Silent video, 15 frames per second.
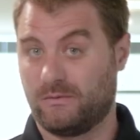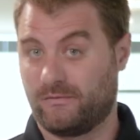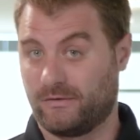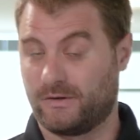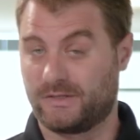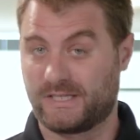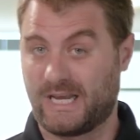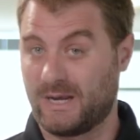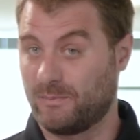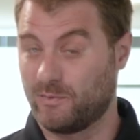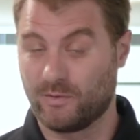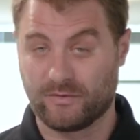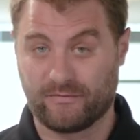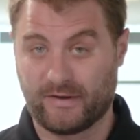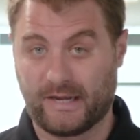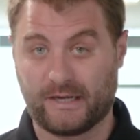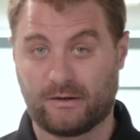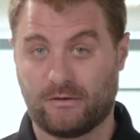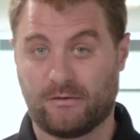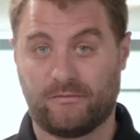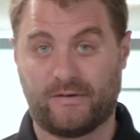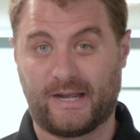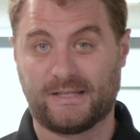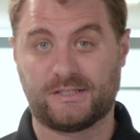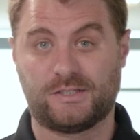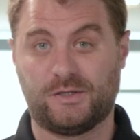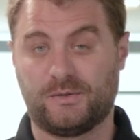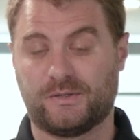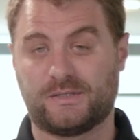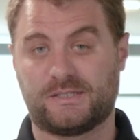For example, with Vanco
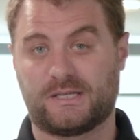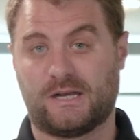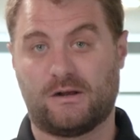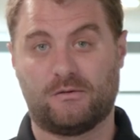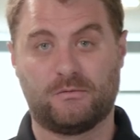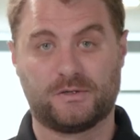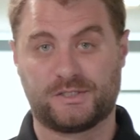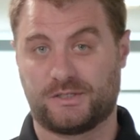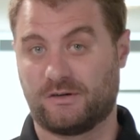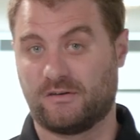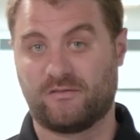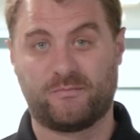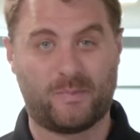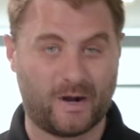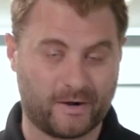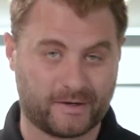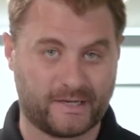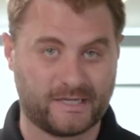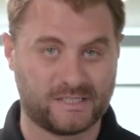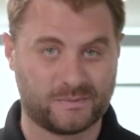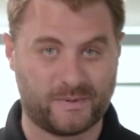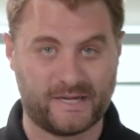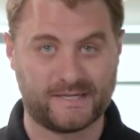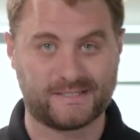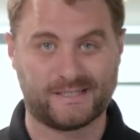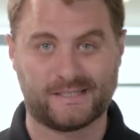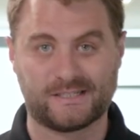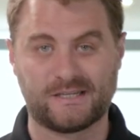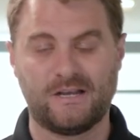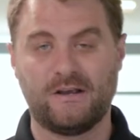Events, you can sell reserved parking
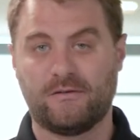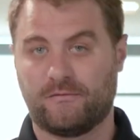spaces